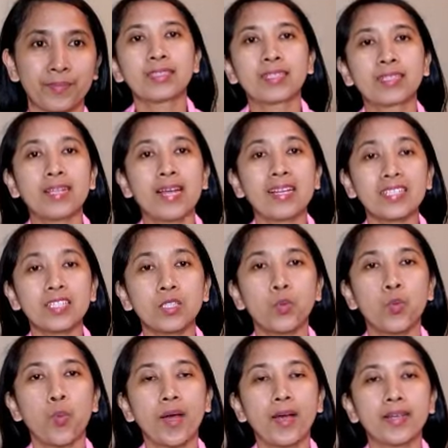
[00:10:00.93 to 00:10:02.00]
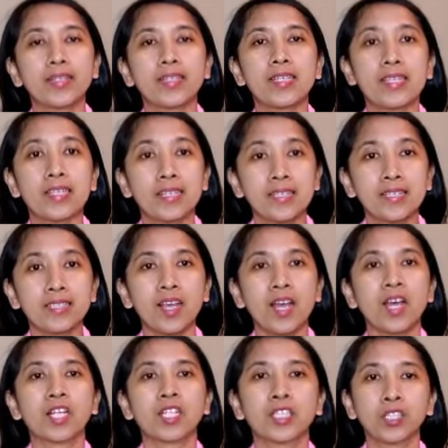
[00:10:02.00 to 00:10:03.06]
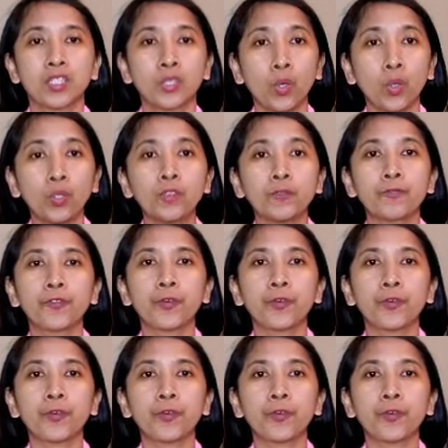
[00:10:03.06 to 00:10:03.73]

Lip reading: The last one is don't